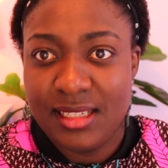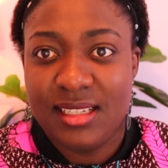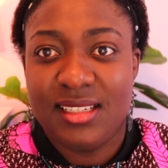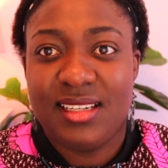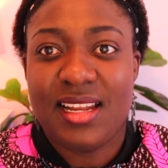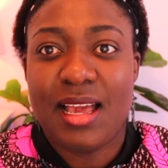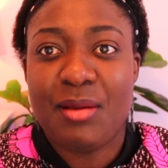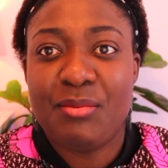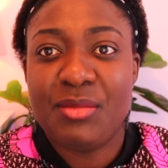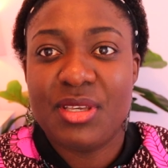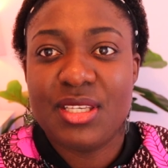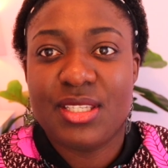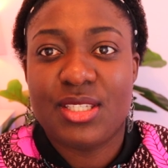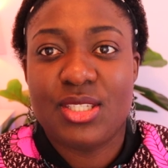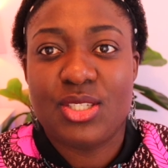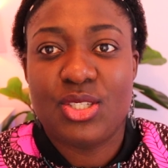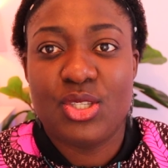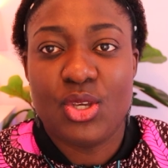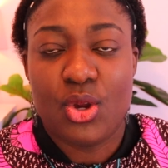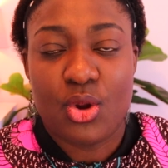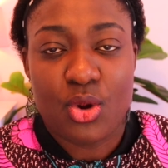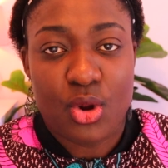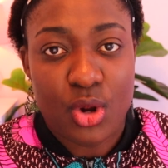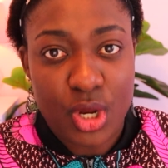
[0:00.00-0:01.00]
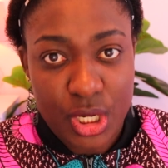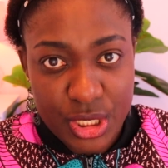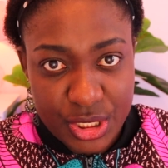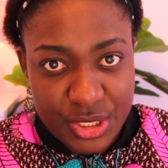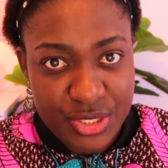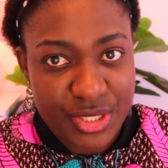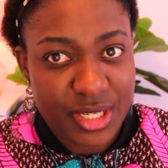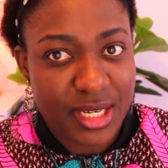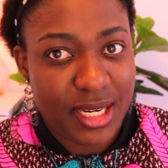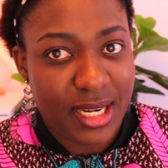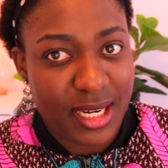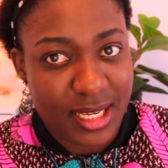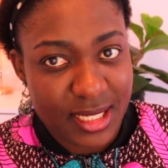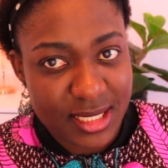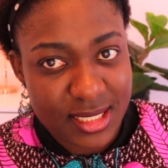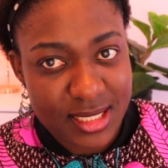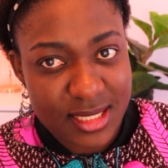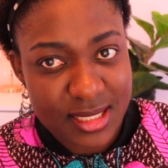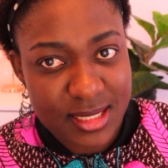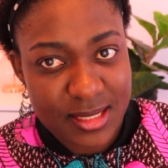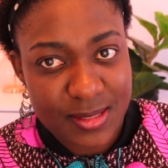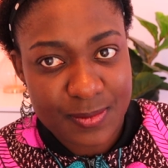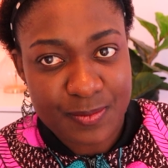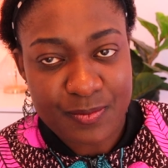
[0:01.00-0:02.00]
that means you're
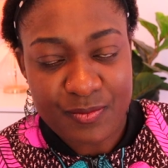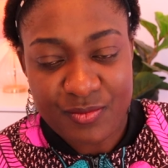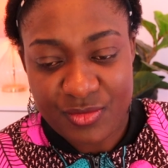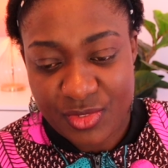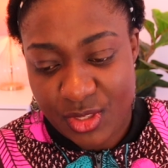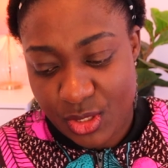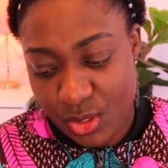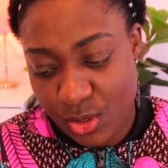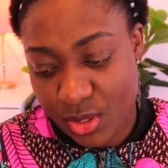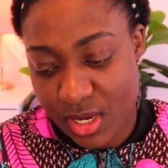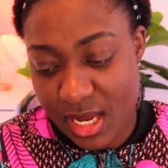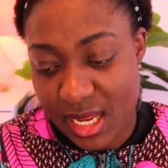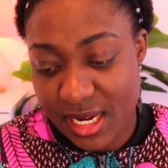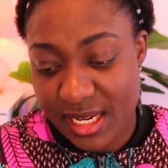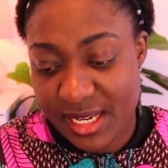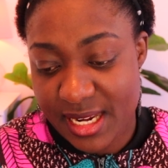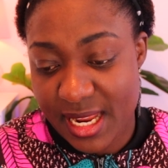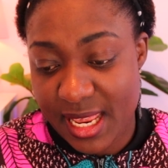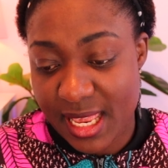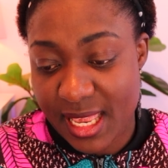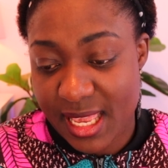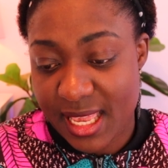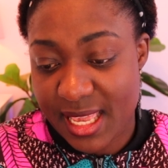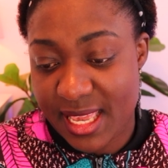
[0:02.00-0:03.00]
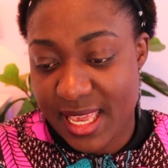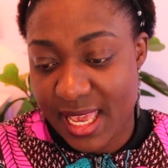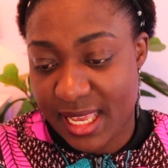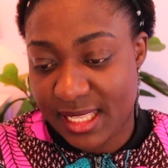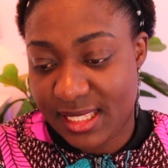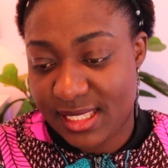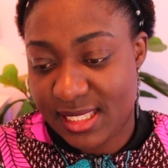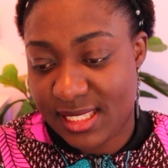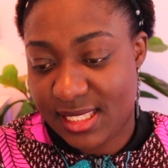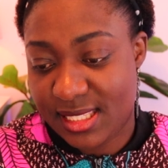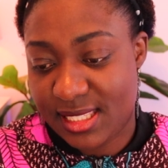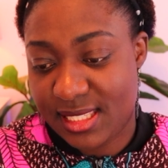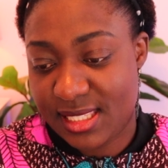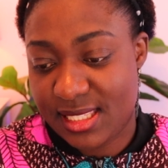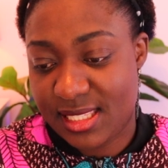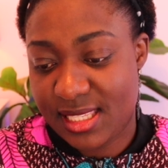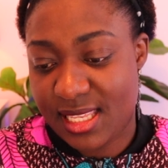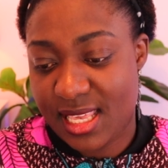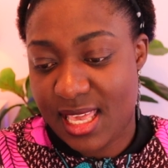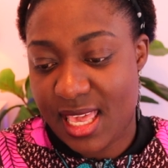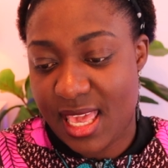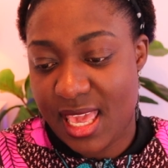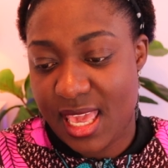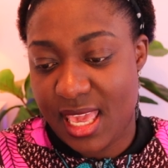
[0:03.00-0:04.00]
countryless. You can then get
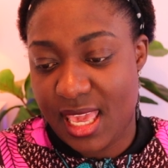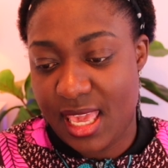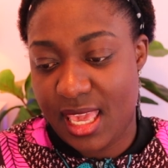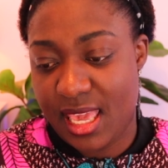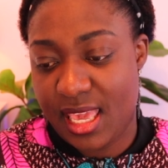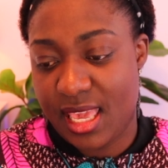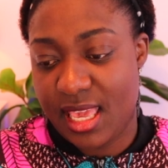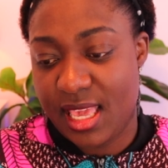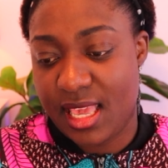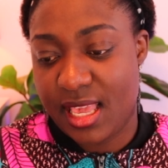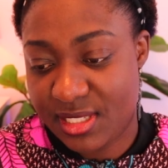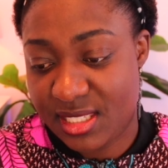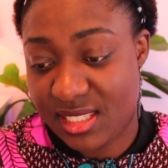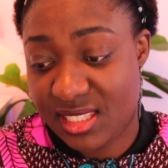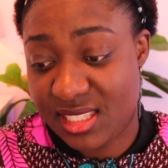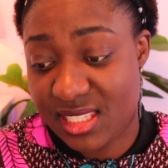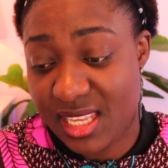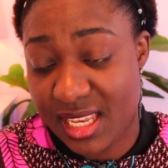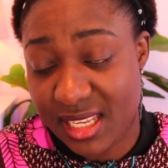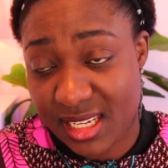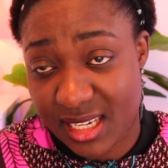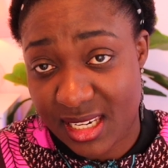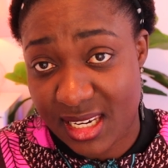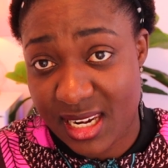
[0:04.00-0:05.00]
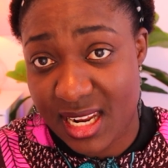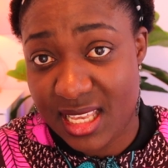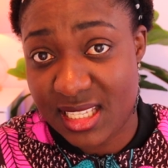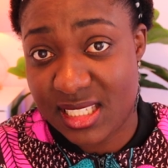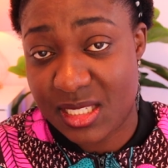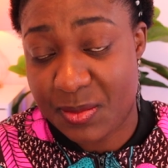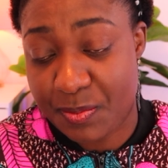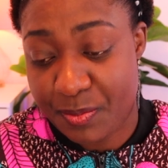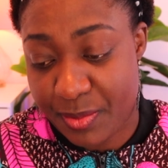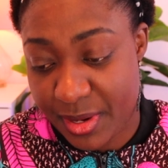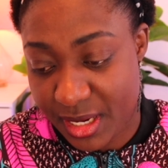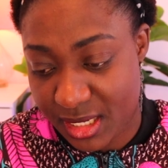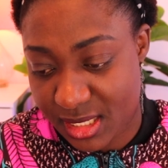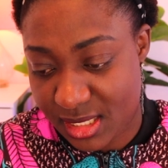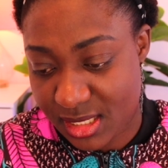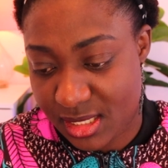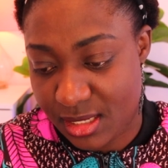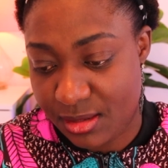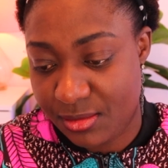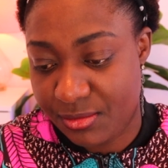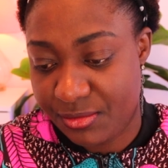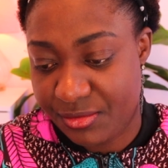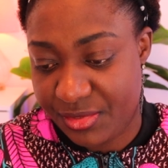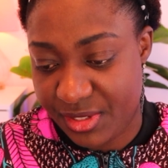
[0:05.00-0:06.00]
a stateless
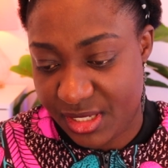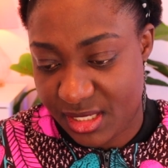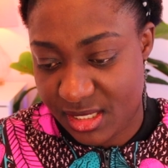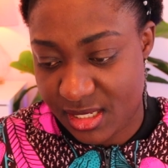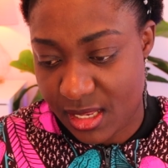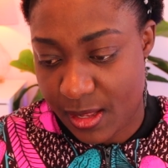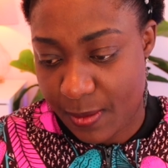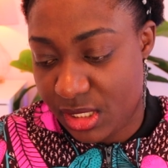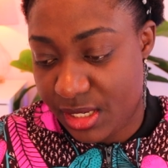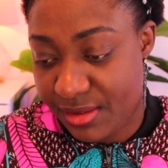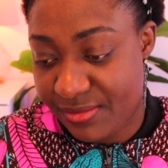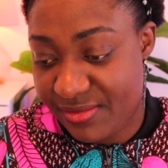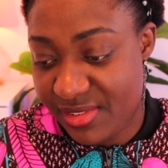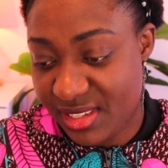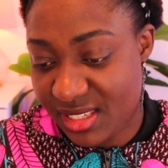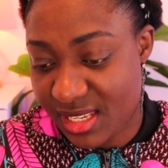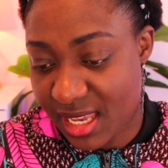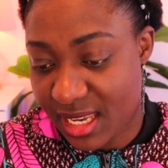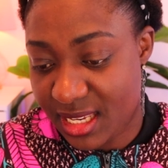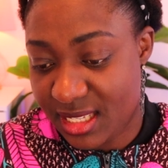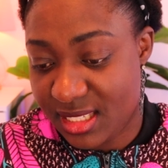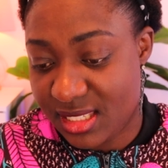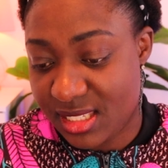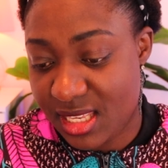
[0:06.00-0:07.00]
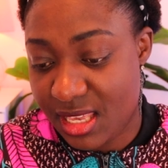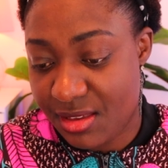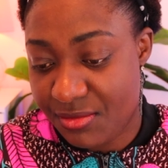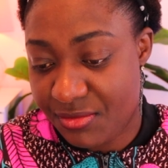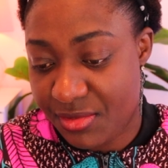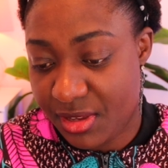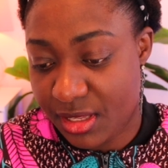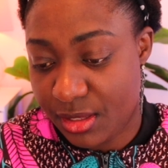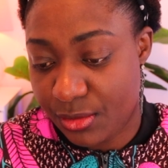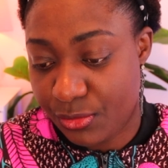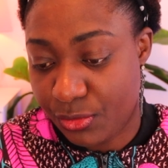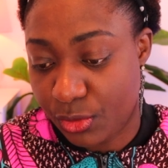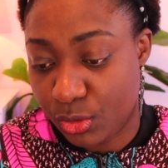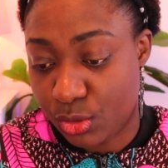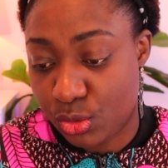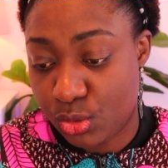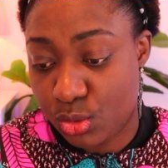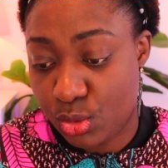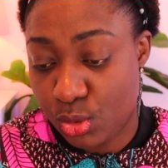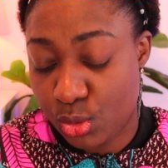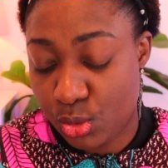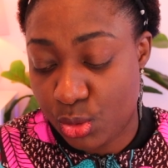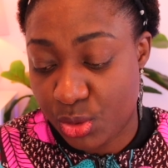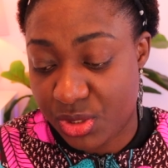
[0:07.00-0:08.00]
person visa. The visa is given for
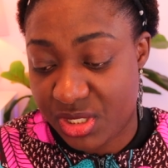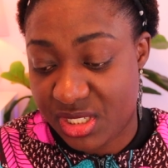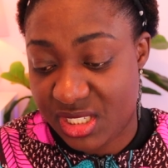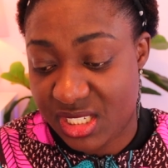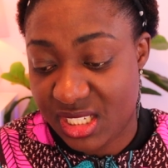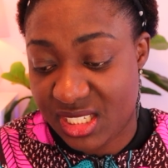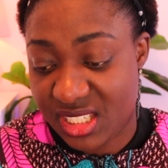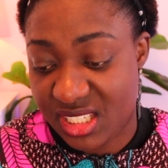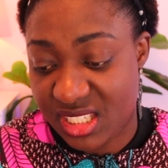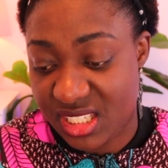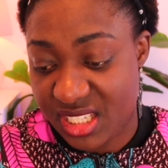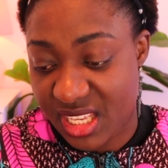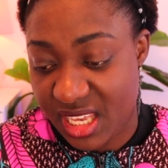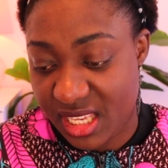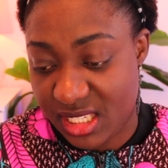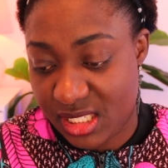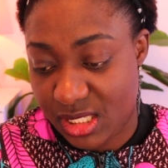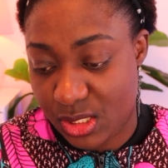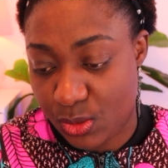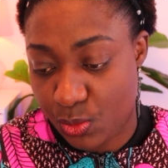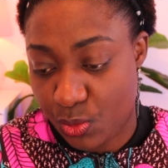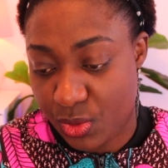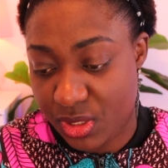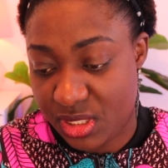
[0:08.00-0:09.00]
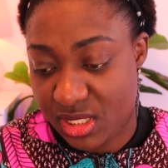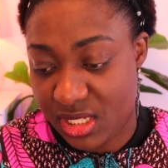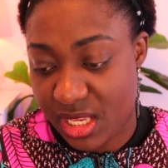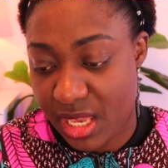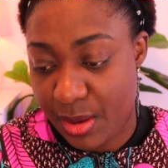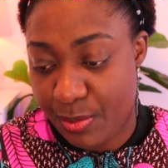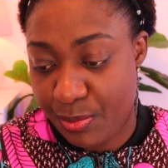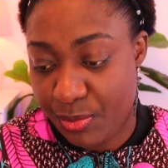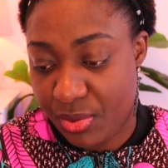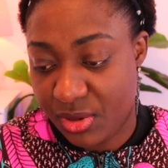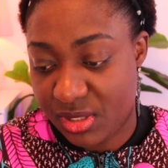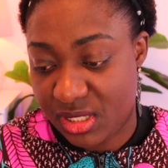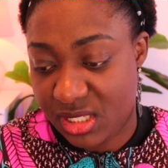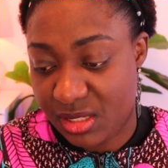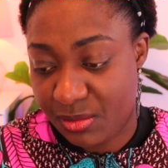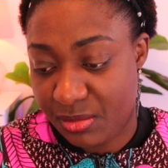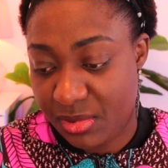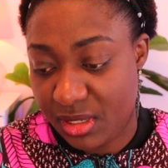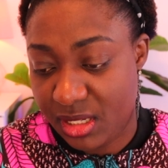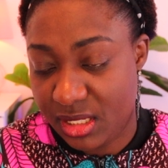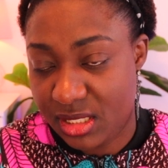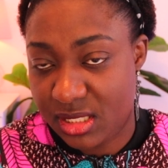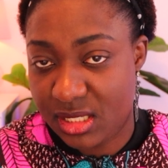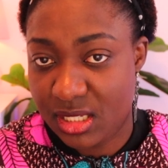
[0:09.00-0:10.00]
2 to 6 years with a
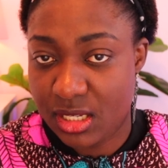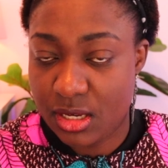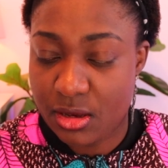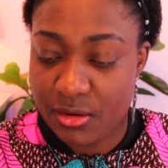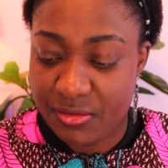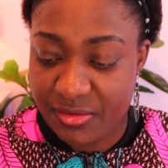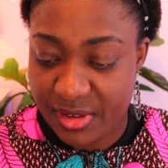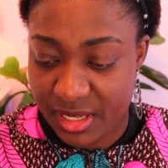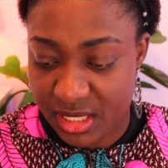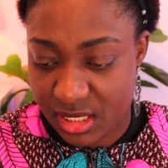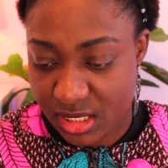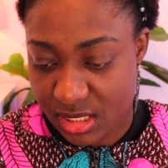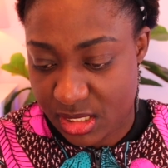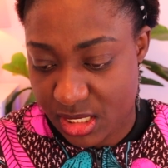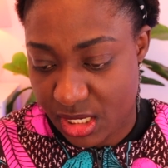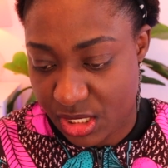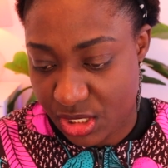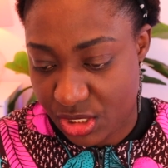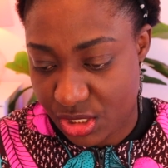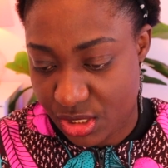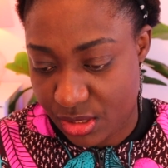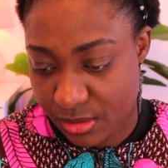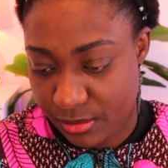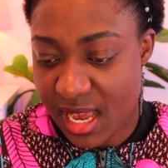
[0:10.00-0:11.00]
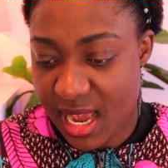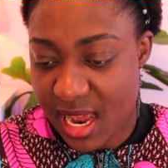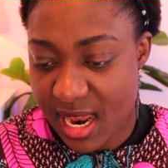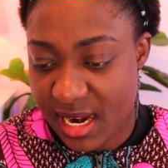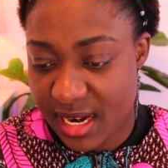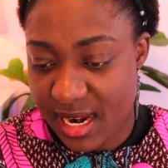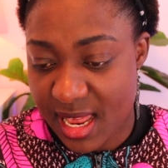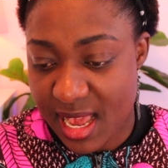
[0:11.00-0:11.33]
possibility of extension. And